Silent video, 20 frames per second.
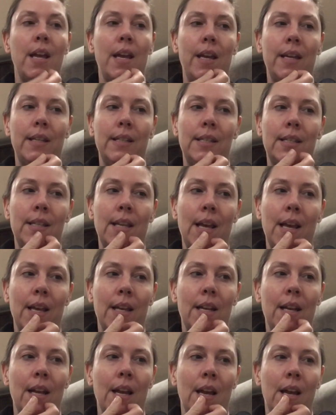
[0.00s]

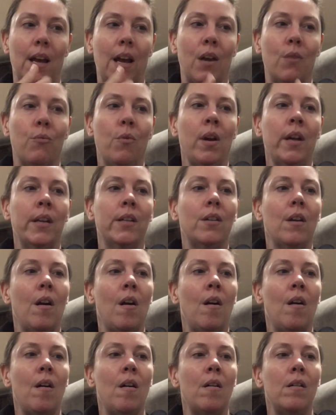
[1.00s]
Instead, I run
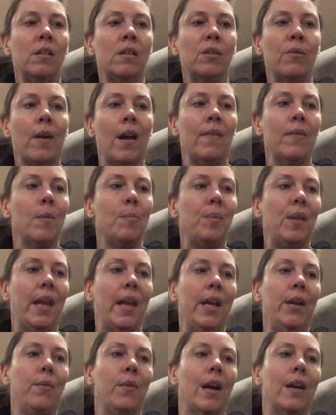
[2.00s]
all around the
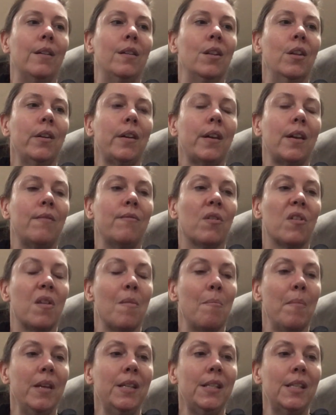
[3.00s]
playground looking for the
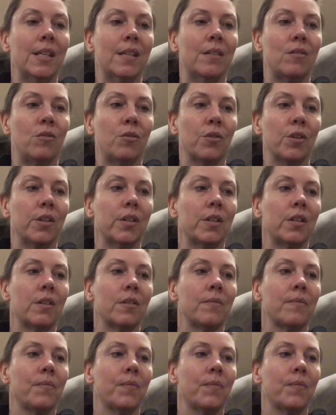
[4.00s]
mitten crook.